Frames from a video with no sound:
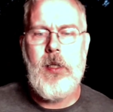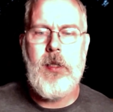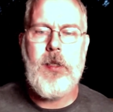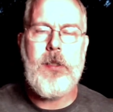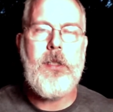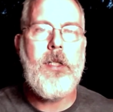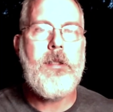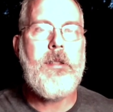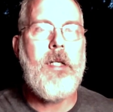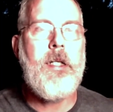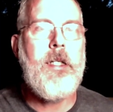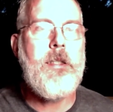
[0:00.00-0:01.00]
I guess
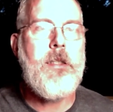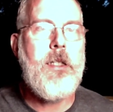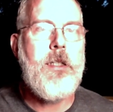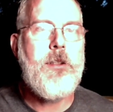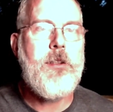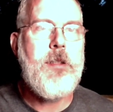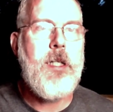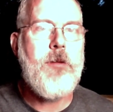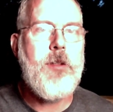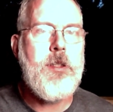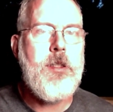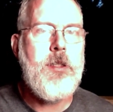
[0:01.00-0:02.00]
I guess I answered that
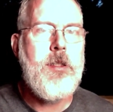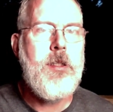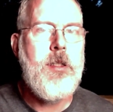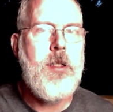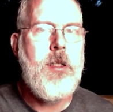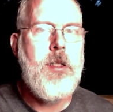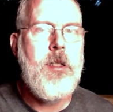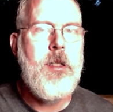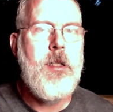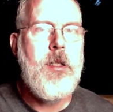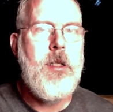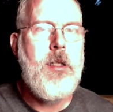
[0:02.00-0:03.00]
one.
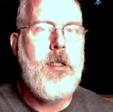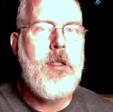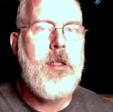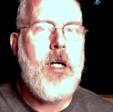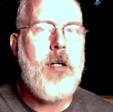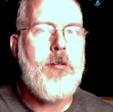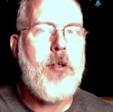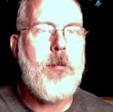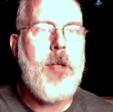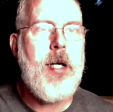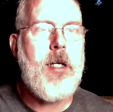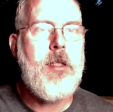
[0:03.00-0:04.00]
How far
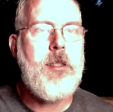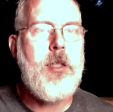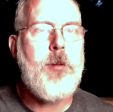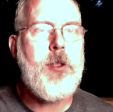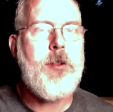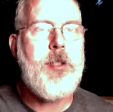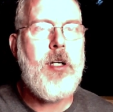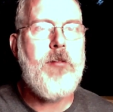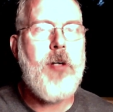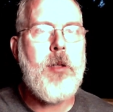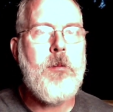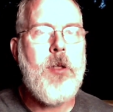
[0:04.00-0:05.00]
back can a typical
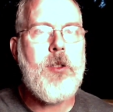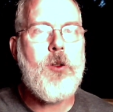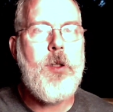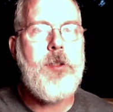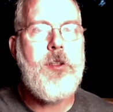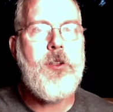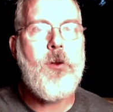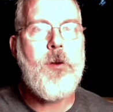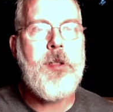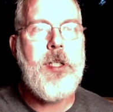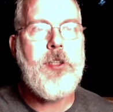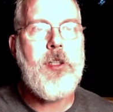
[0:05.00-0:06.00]
Theravada monk trace his
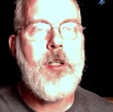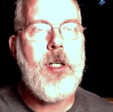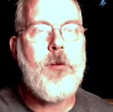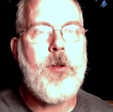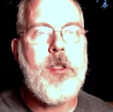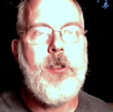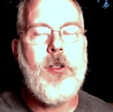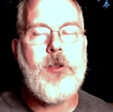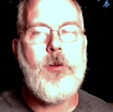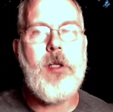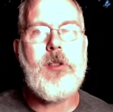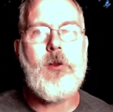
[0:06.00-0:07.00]
ordination line? Well, he knows
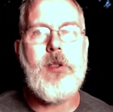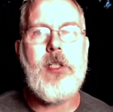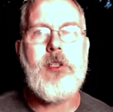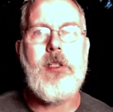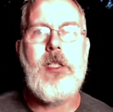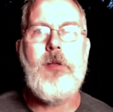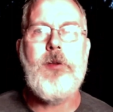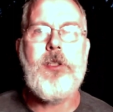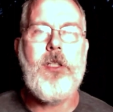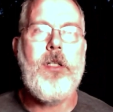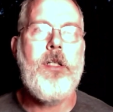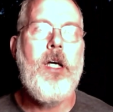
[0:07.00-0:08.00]
what tradition he was
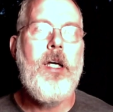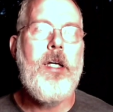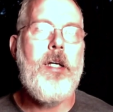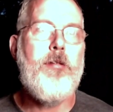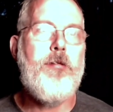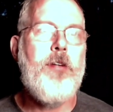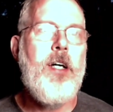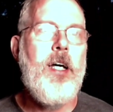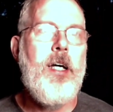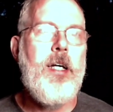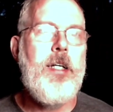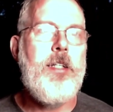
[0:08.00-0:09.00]
in. If
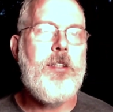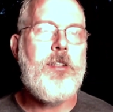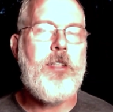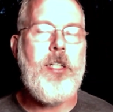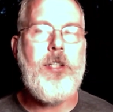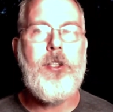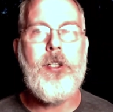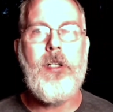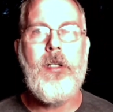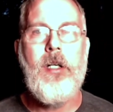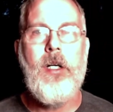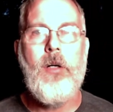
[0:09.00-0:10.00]
his
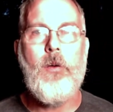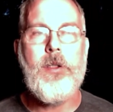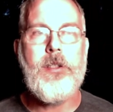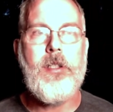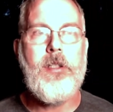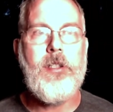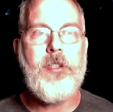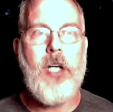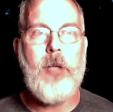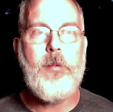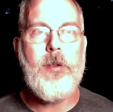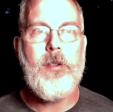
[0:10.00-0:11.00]
teacher was a
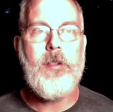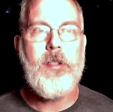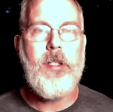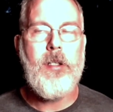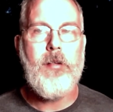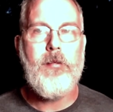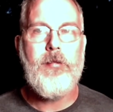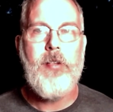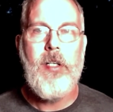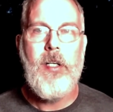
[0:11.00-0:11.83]
disciple of